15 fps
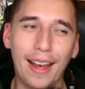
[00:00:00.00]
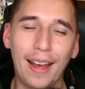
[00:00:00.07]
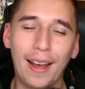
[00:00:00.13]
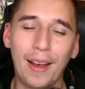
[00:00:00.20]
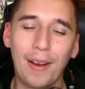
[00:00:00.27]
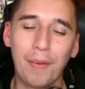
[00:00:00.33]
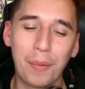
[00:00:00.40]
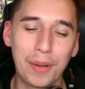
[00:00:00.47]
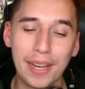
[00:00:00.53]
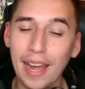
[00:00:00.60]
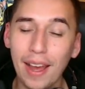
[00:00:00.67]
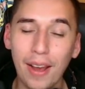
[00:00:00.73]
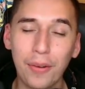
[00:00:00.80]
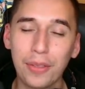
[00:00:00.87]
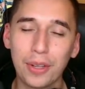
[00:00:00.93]
But
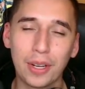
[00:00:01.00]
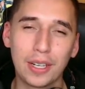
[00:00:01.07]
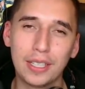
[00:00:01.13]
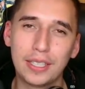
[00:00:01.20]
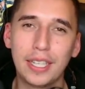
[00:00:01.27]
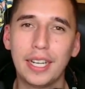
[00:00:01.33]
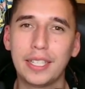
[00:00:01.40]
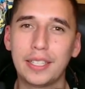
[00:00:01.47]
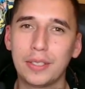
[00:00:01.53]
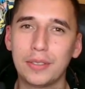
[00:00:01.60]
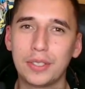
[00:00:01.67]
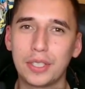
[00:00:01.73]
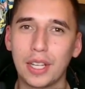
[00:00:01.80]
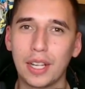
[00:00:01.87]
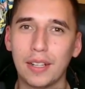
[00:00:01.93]
now they're going to take
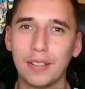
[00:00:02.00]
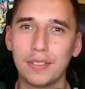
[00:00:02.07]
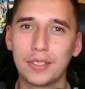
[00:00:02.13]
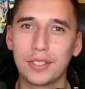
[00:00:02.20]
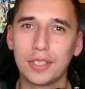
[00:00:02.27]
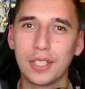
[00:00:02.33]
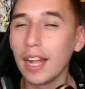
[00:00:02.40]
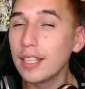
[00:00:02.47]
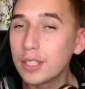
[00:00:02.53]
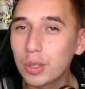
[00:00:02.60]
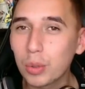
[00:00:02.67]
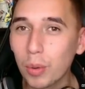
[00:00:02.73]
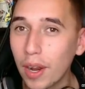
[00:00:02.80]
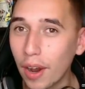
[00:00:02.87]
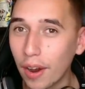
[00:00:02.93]
themselves
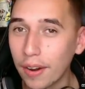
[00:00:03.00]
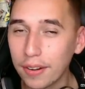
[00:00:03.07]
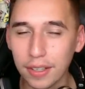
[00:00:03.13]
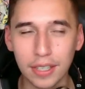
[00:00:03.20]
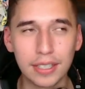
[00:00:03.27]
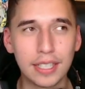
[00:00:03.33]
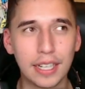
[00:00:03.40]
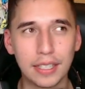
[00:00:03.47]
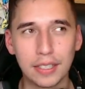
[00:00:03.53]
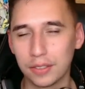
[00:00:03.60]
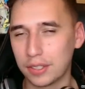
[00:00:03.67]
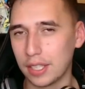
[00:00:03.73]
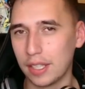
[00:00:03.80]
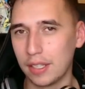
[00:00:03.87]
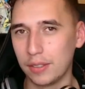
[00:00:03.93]
elsewhere. They're going to take
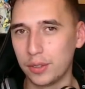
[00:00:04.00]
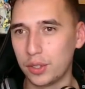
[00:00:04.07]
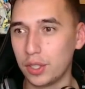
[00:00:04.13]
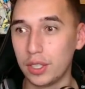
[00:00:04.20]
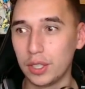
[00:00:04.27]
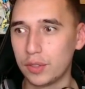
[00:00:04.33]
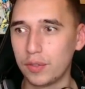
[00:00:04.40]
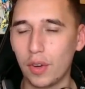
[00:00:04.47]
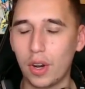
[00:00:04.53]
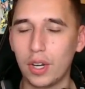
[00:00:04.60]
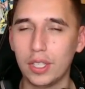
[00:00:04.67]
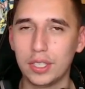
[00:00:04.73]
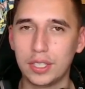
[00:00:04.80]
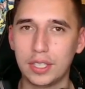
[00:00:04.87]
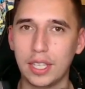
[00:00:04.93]
themselves to this
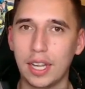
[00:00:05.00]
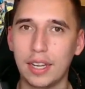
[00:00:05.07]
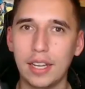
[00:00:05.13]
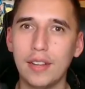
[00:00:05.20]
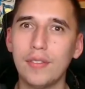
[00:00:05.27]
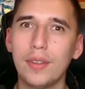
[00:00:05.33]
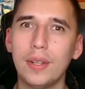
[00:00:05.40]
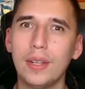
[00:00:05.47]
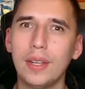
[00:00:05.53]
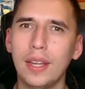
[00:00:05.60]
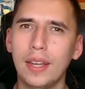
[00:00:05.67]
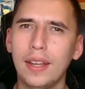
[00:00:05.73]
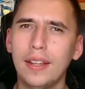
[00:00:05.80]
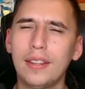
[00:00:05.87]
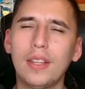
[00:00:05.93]
forest that even
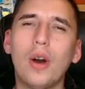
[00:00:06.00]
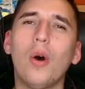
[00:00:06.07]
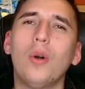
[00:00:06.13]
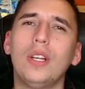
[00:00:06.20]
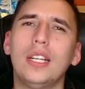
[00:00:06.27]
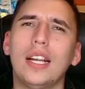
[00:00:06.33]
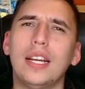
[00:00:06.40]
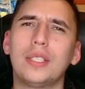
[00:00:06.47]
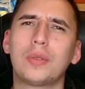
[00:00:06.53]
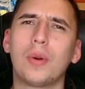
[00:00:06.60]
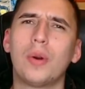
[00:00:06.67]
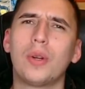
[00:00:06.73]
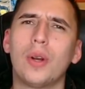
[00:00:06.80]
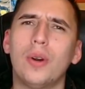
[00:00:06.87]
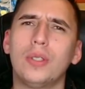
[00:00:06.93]
the holy knights
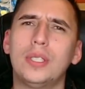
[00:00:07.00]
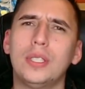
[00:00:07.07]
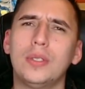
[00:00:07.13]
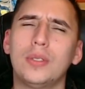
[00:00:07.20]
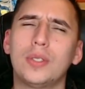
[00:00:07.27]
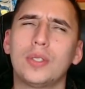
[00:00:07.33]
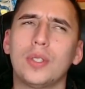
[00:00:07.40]
won't go to.